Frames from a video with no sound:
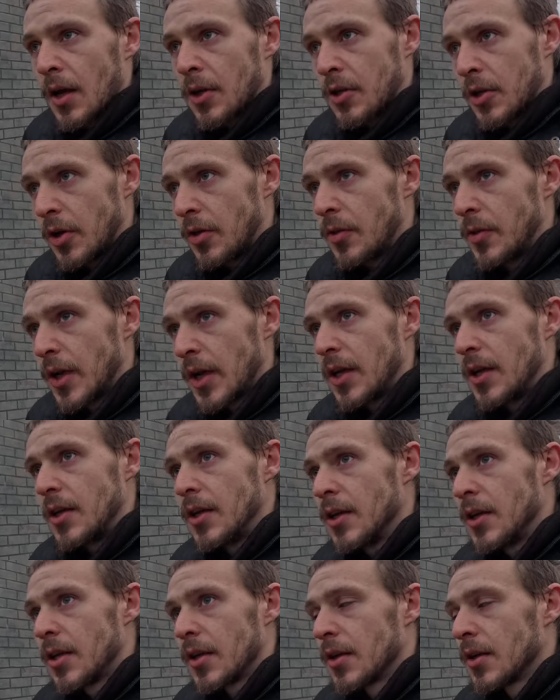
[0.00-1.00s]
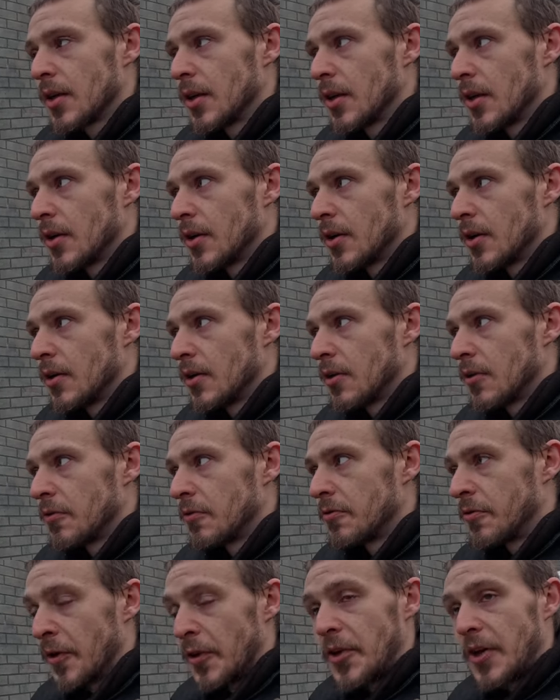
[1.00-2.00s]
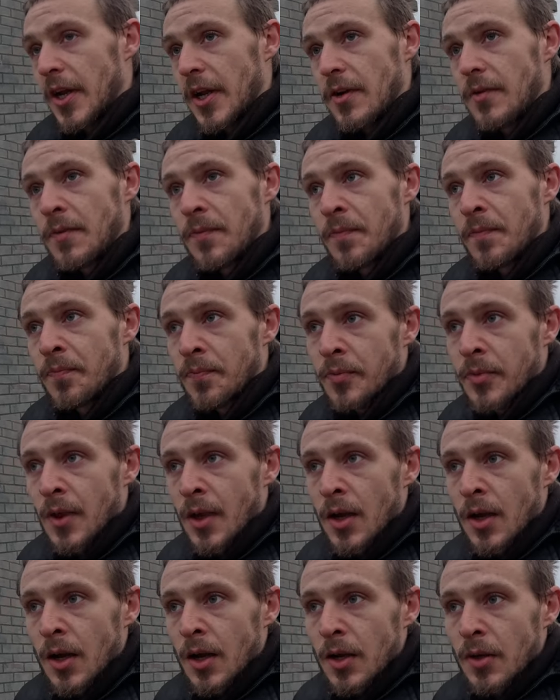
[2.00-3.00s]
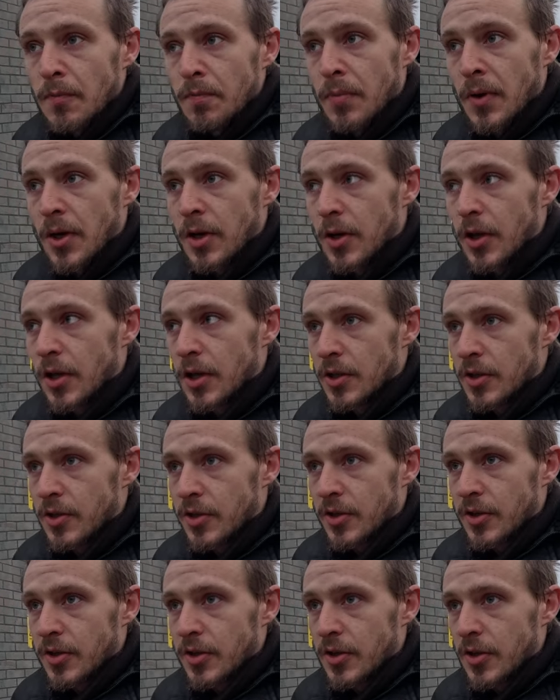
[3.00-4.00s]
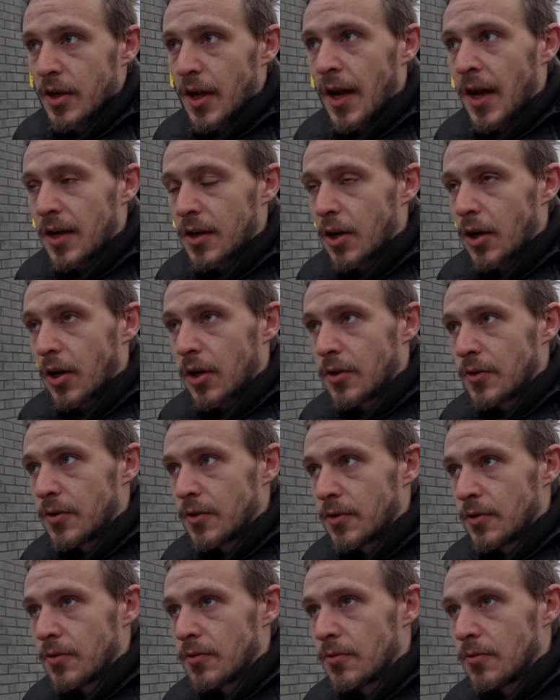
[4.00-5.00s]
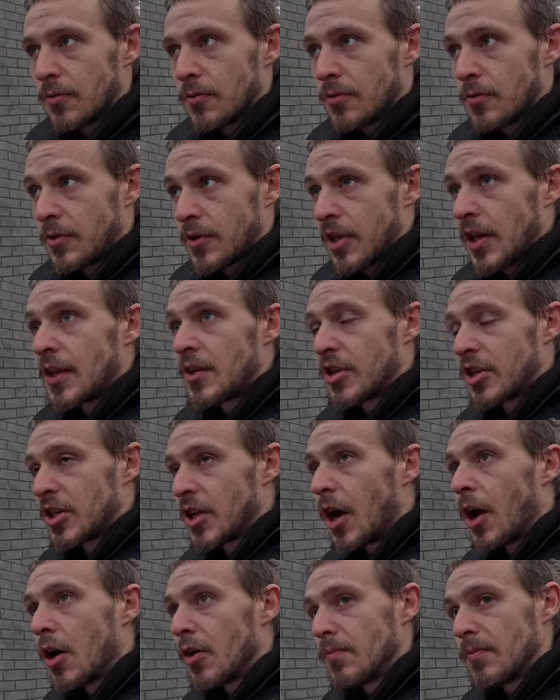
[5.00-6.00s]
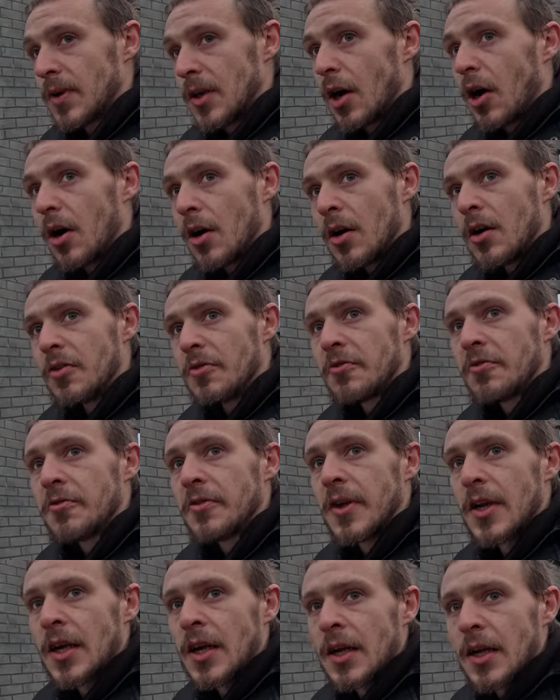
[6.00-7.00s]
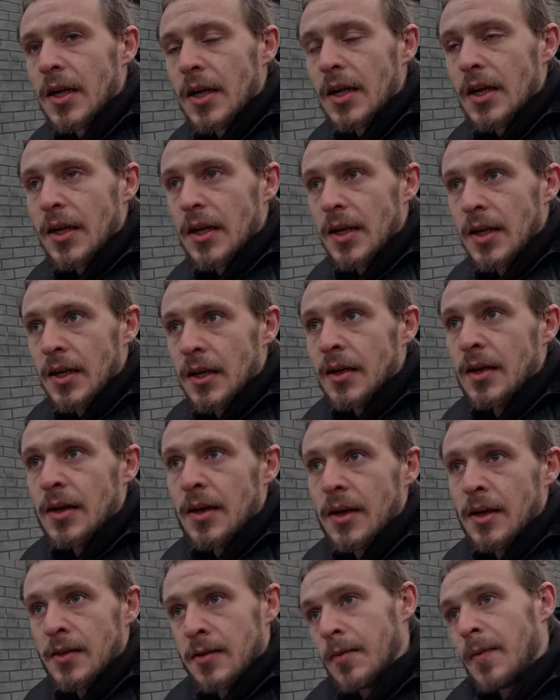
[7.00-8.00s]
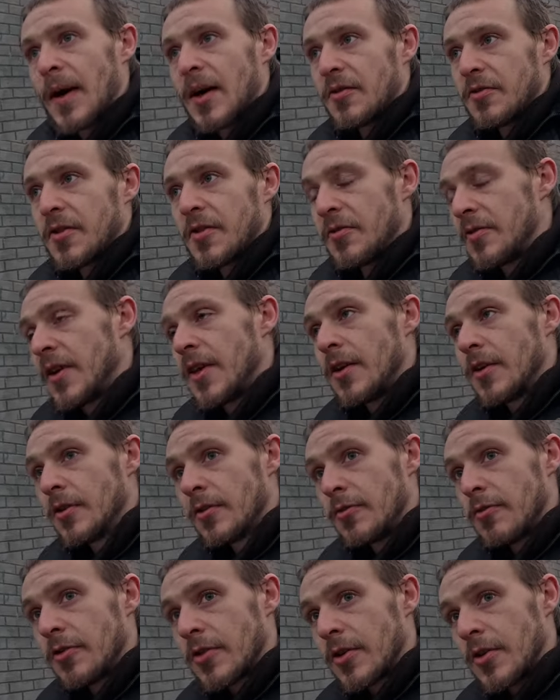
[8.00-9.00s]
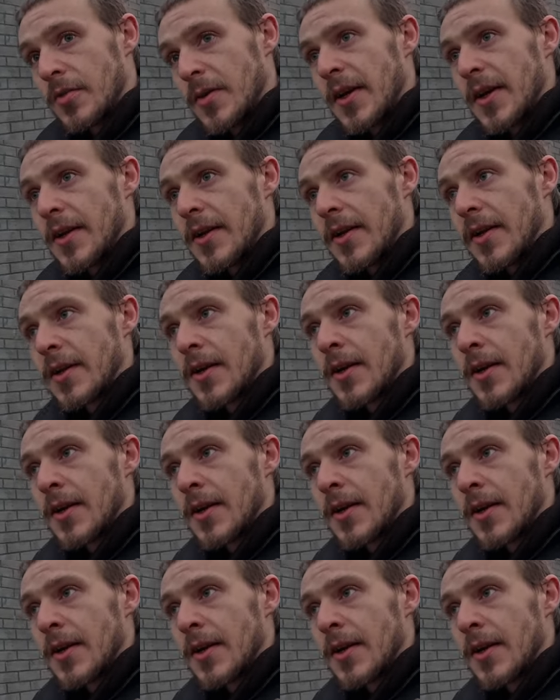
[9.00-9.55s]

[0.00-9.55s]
i do need funding because i can't to start me off it's about 1500 quid